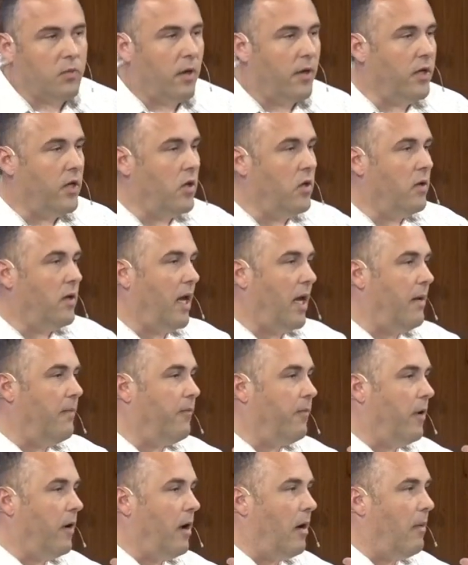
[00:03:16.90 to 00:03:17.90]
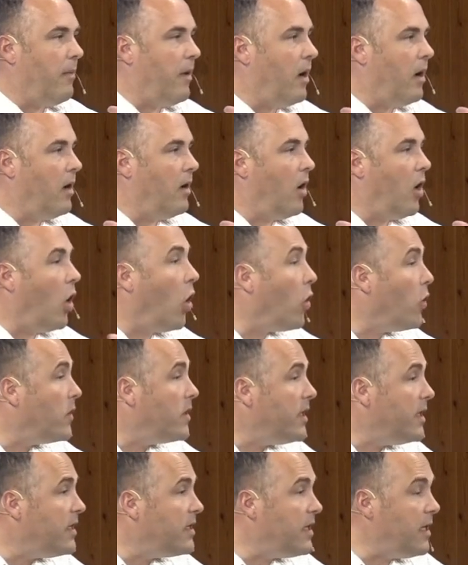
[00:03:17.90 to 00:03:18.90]
whether you came from a
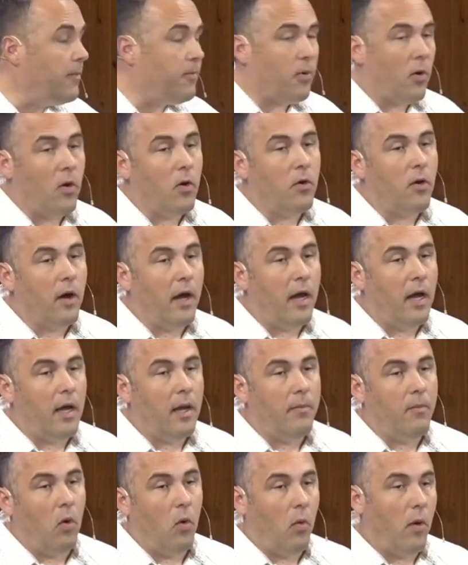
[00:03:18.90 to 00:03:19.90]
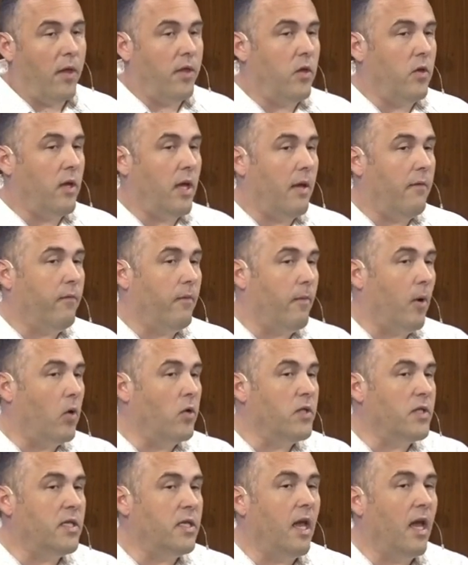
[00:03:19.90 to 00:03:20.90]
ROTC program or whether you came from
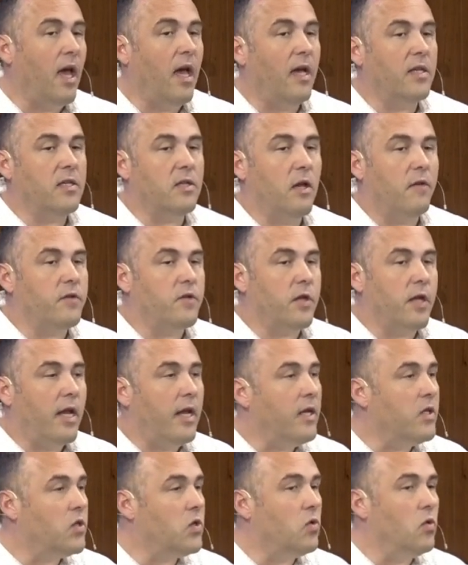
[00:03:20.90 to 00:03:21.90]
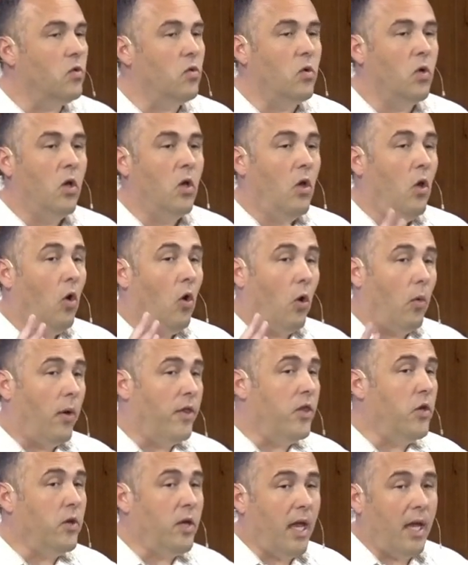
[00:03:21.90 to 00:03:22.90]
OCS, Officer Candidate School, or
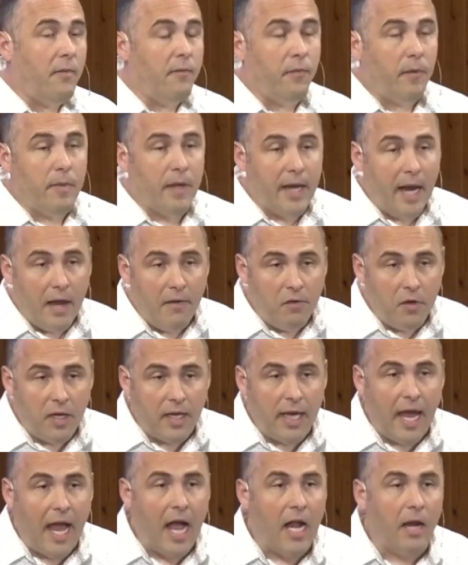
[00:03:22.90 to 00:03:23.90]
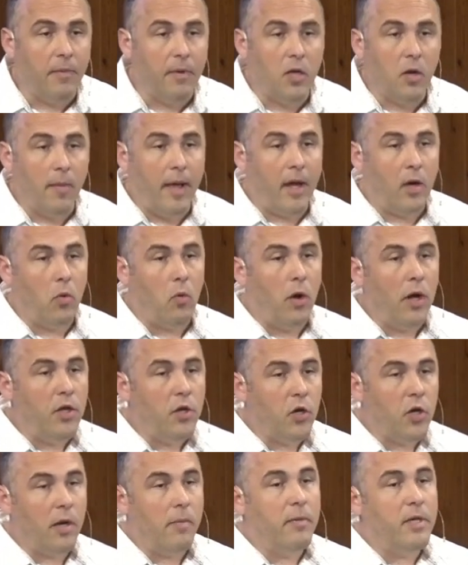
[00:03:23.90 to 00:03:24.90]
whether you came from the Naval Academy, no matter what
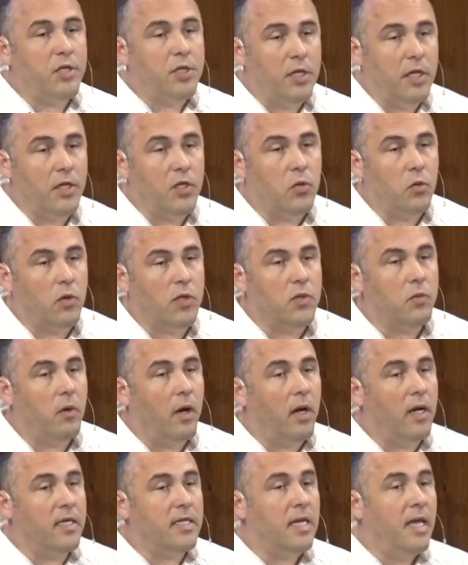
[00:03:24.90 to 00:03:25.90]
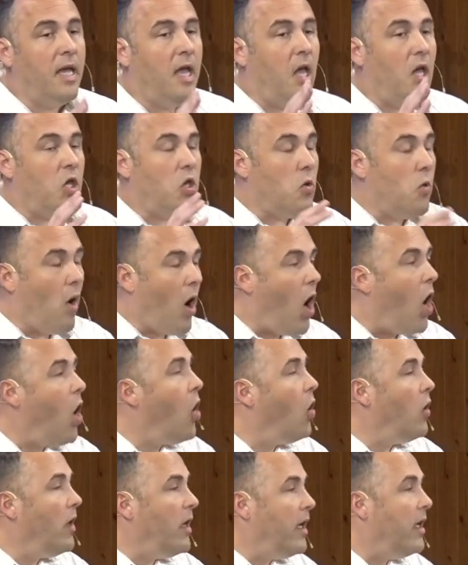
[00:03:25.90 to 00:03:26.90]
your commissioning source was, you
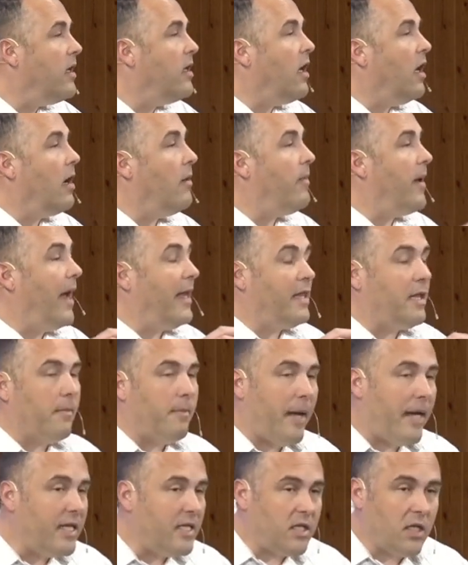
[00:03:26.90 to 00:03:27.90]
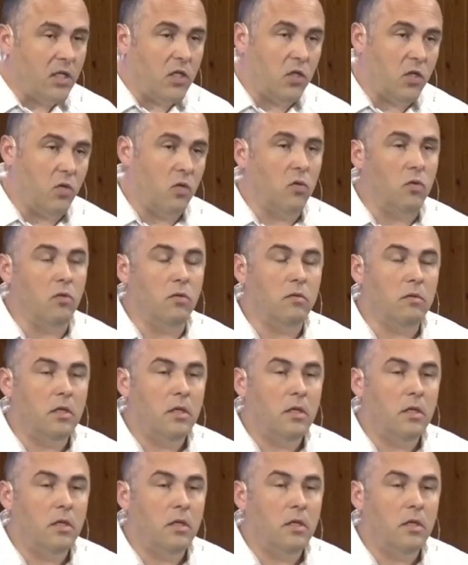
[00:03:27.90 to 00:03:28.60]
all end up at the basic school.